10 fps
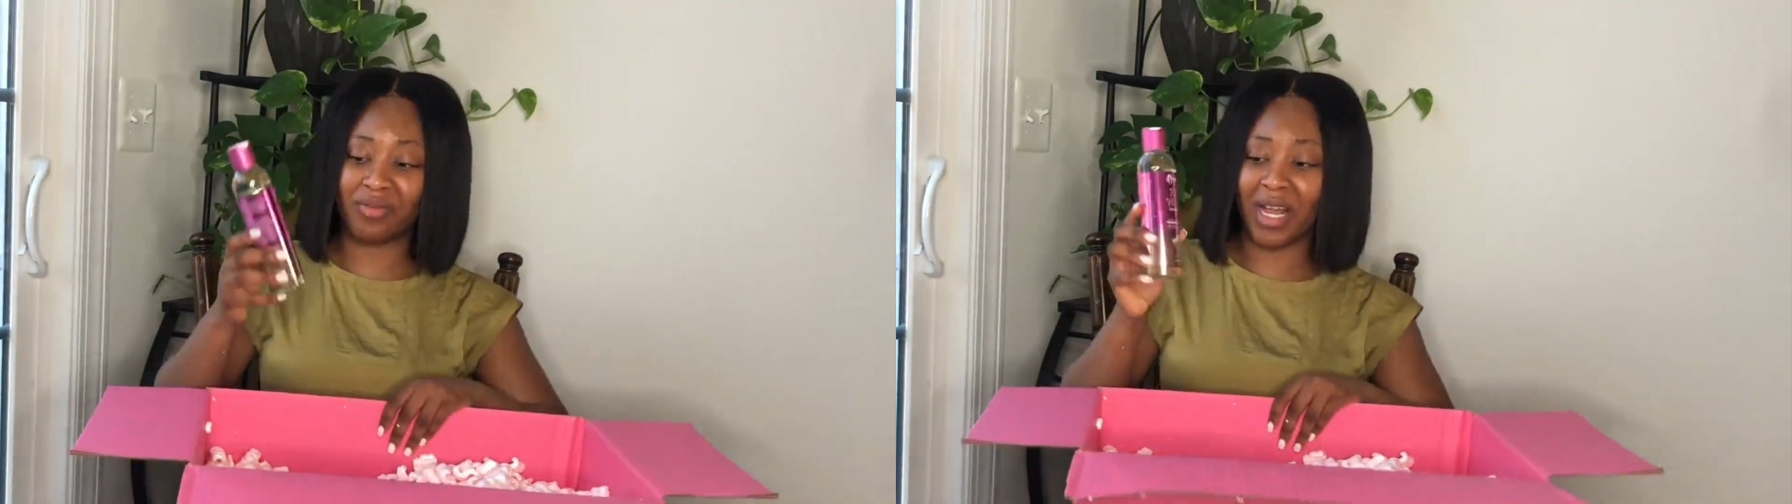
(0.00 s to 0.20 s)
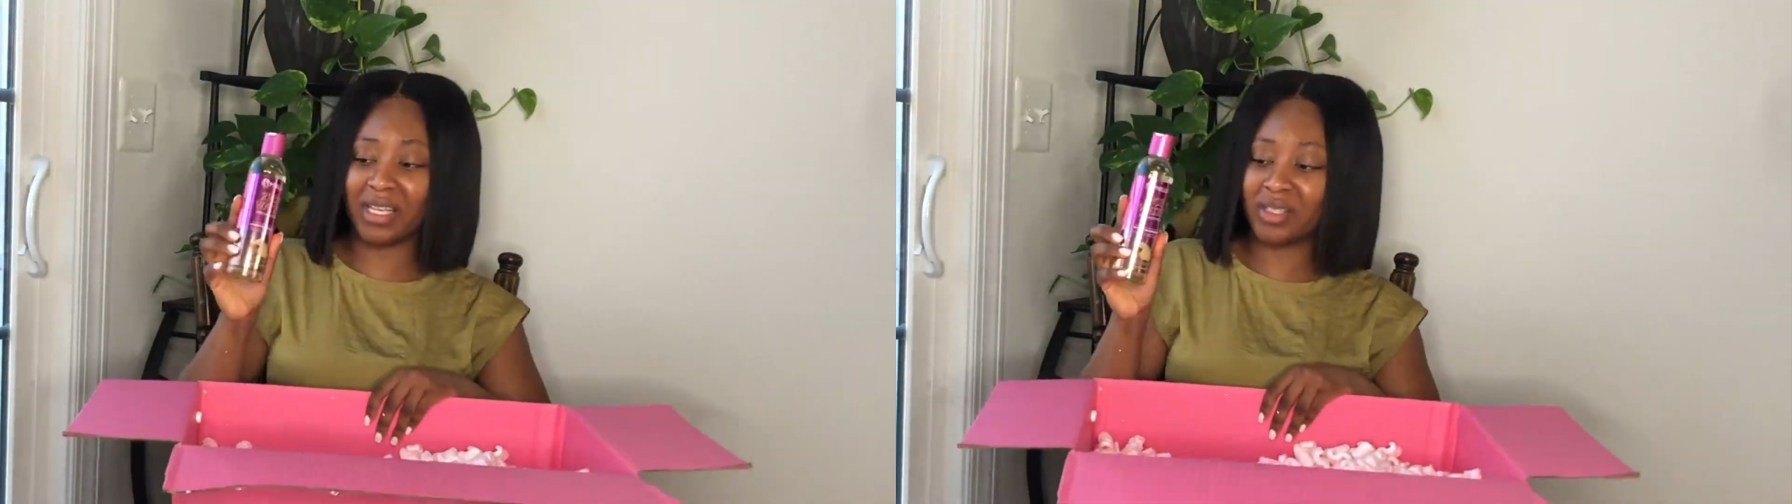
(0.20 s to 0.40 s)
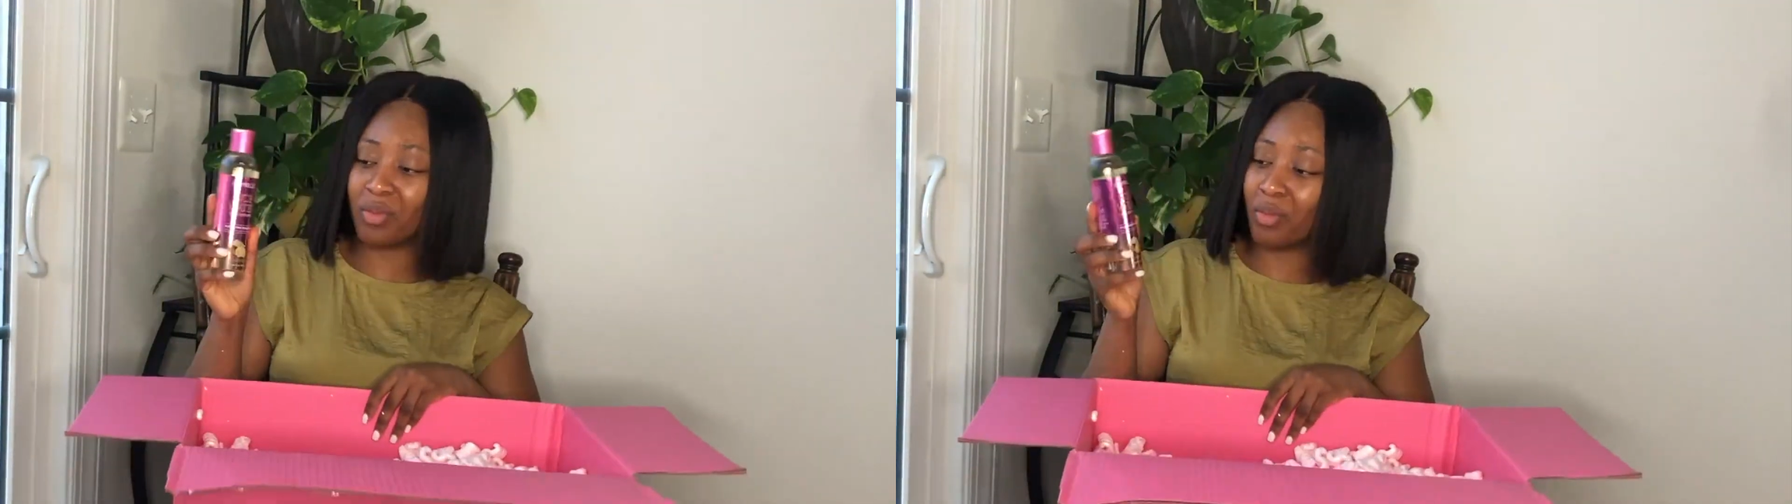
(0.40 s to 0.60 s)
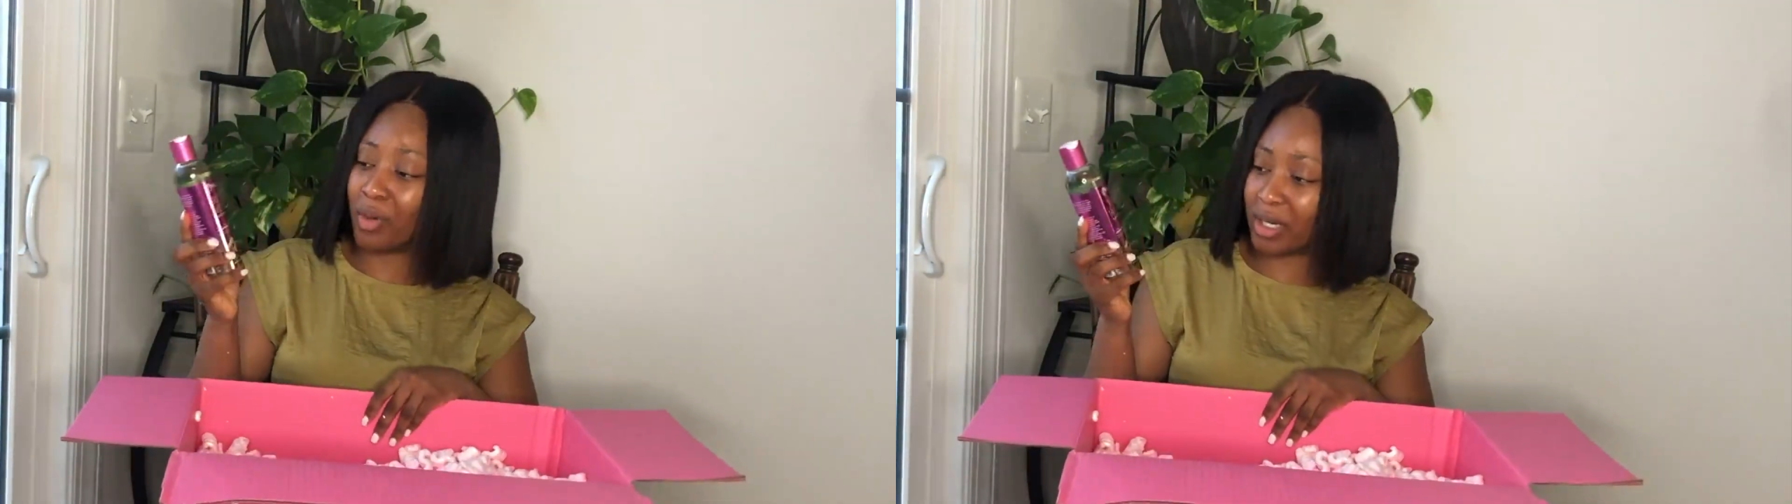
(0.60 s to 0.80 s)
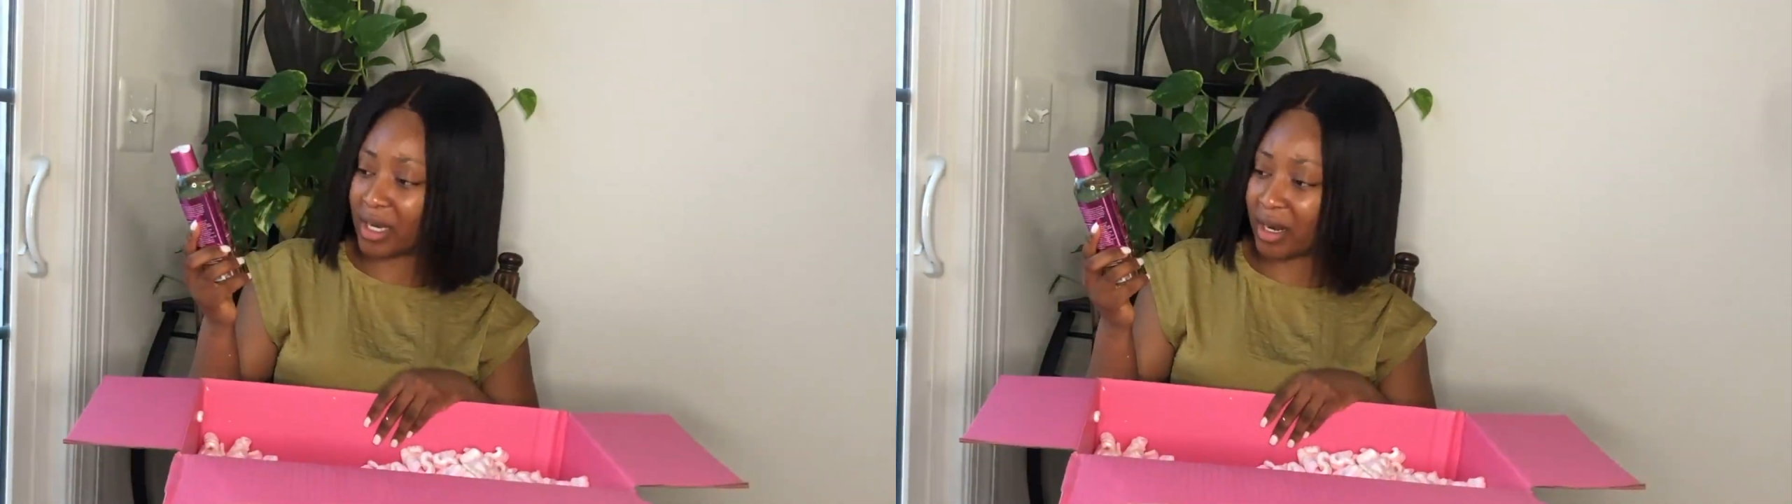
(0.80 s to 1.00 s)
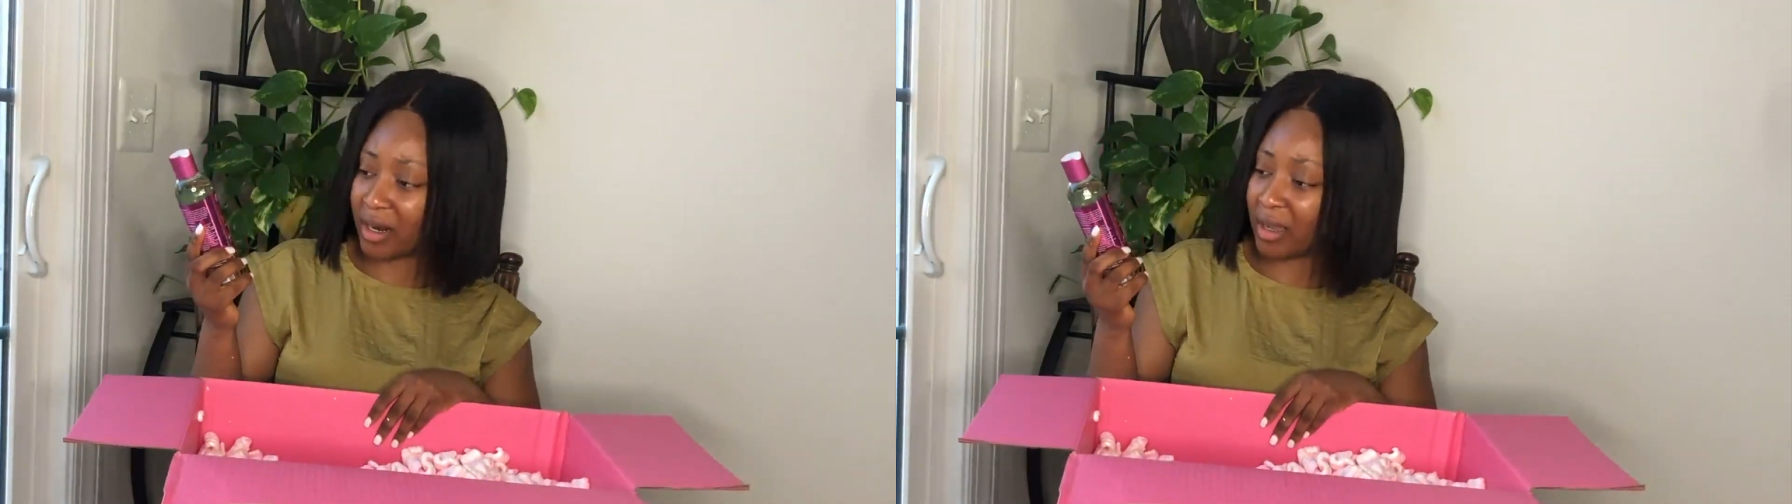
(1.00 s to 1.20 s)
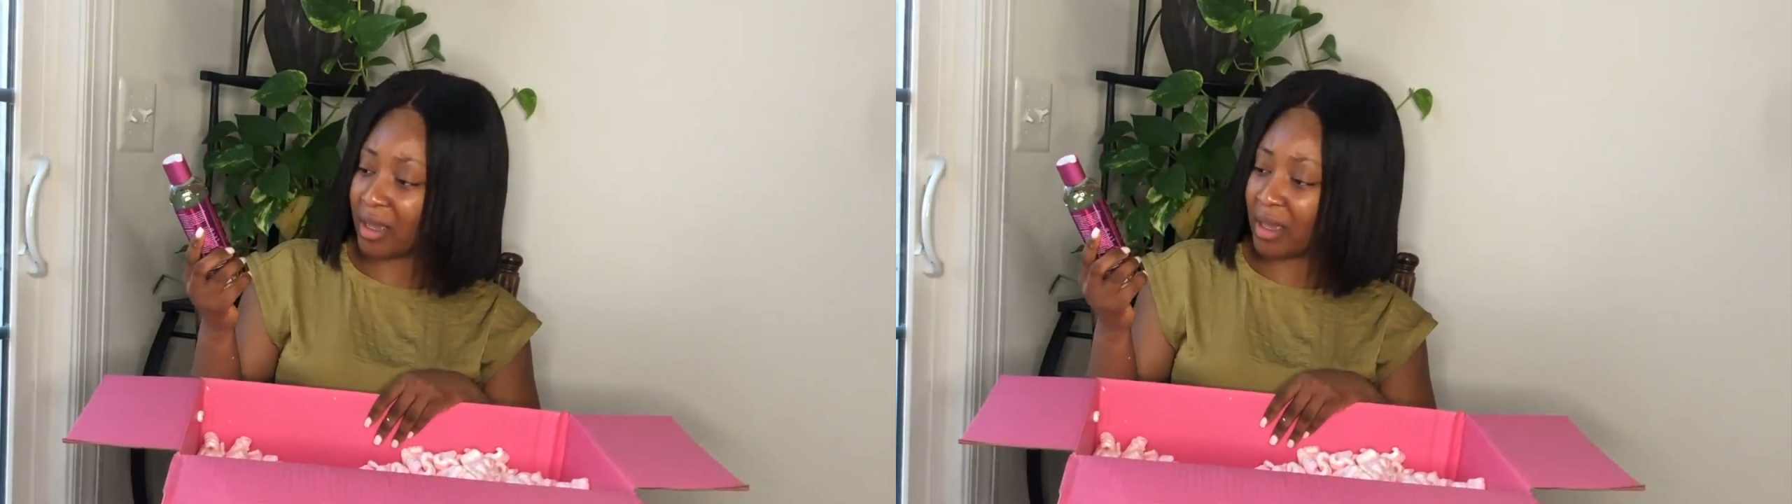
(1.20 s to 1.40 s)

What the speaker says: rice water